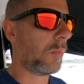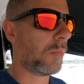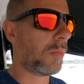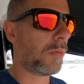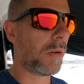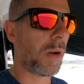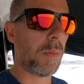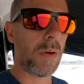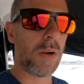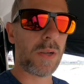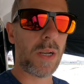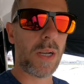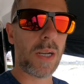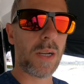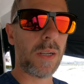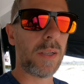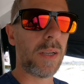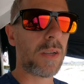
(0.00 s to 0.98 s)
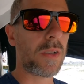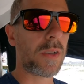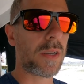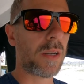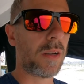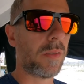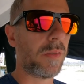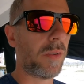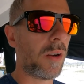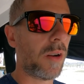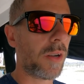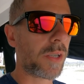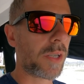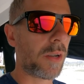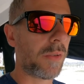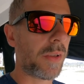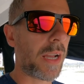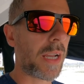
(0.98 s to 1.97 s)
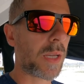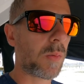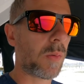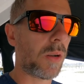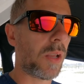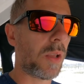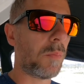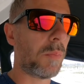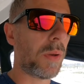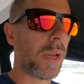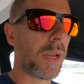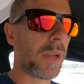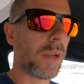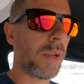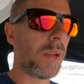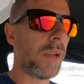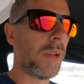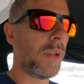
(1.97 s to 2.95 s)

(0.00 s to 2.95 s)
pretty much any condition so far. So that's one of the big,